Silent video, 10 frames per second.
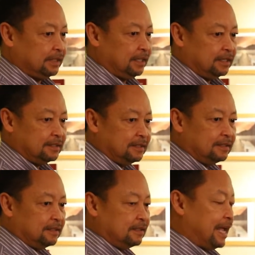Like it's
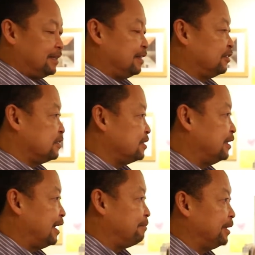a sad thing to see
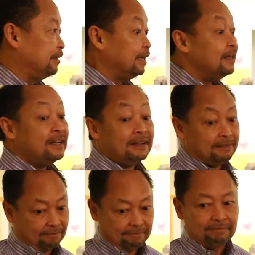that, but
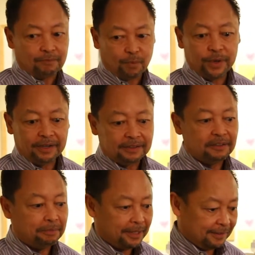we're in
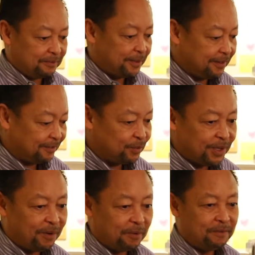good place because we
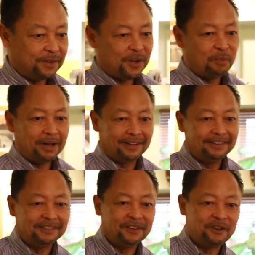know better.
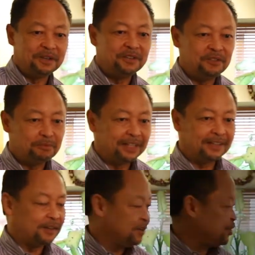You know what I mean? You're
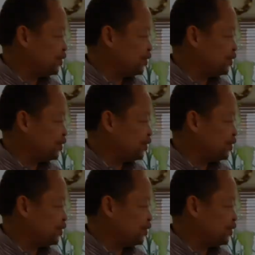making good